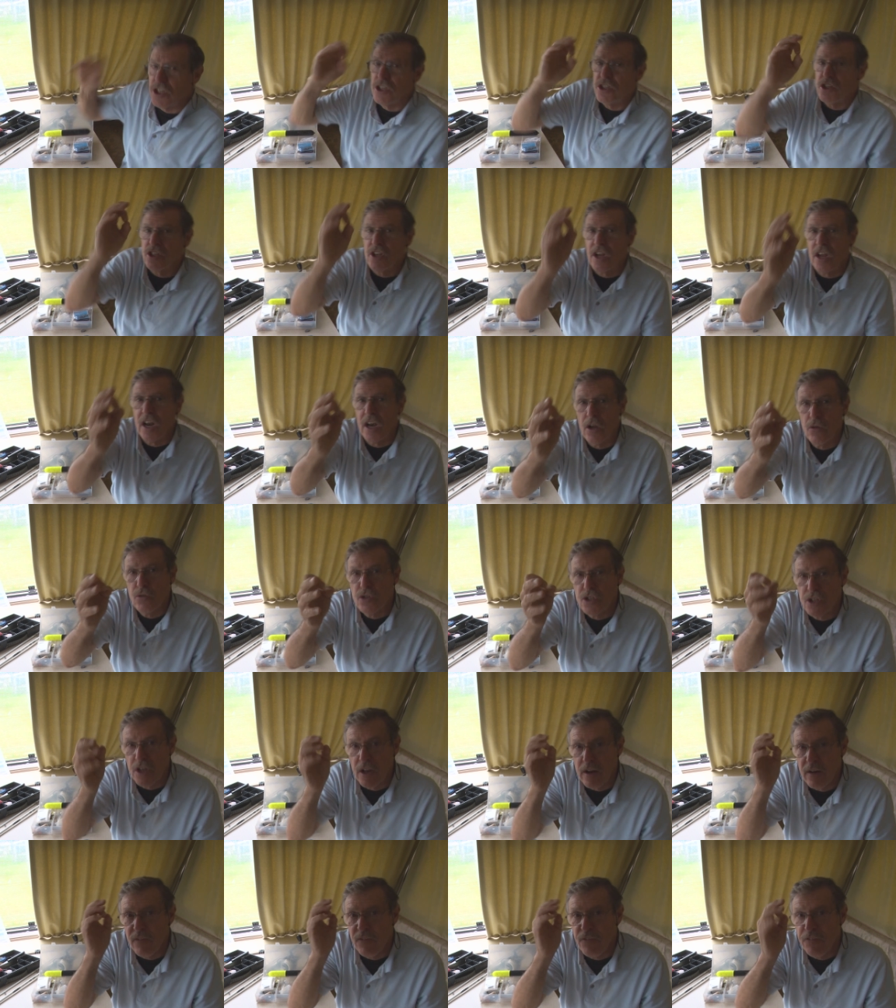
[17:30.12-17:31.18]
is close
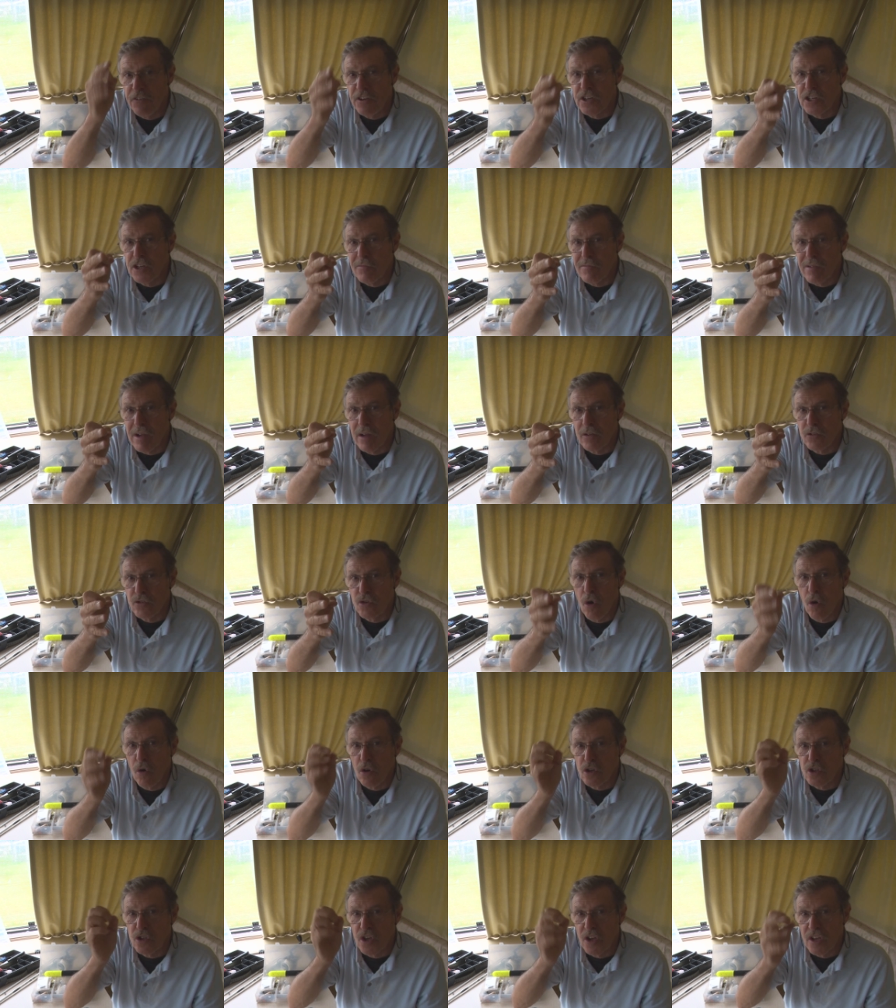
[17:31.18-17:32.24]
in, fishing around
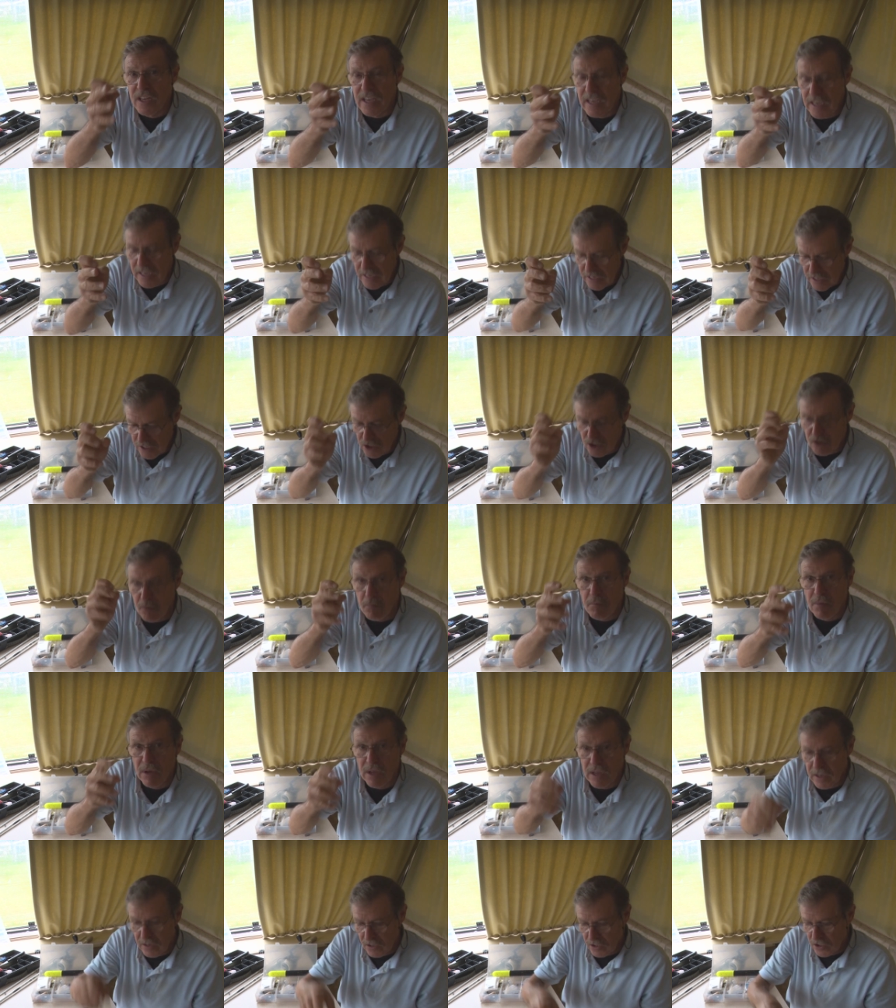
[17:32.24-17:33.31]
docks, quays,
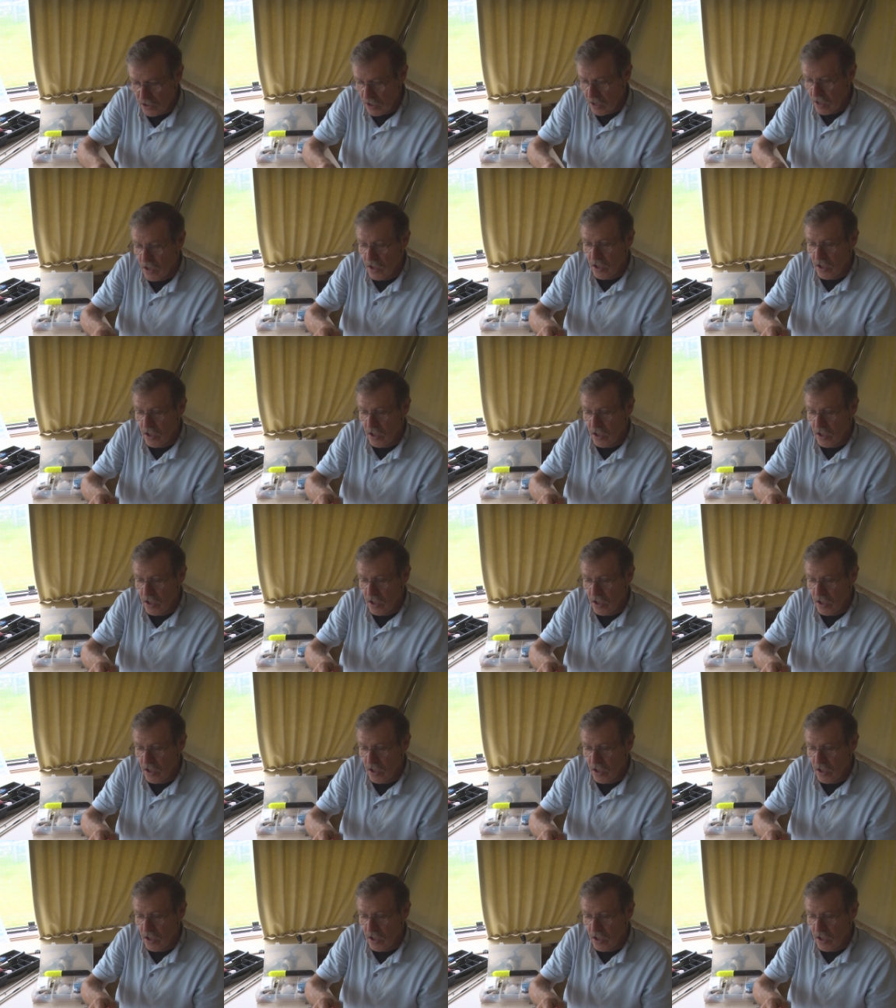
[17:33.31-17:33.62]
piers.